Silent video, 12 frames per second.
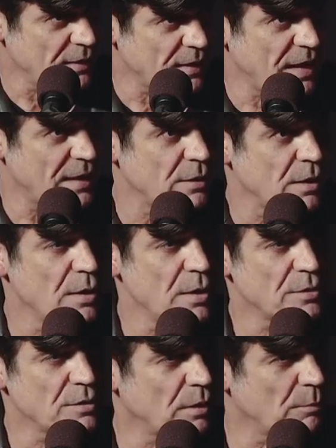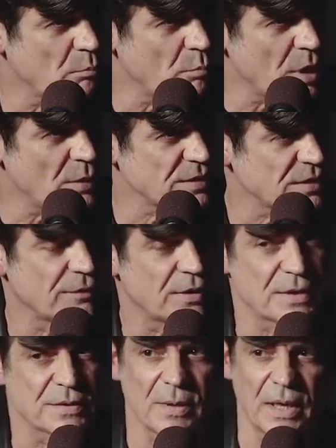in that term. Most of
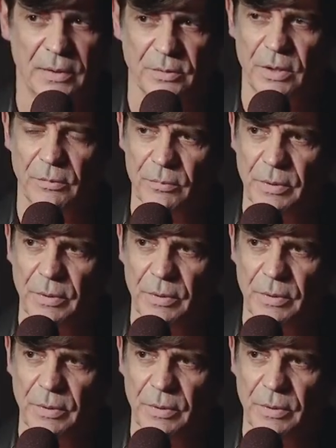this, and you'll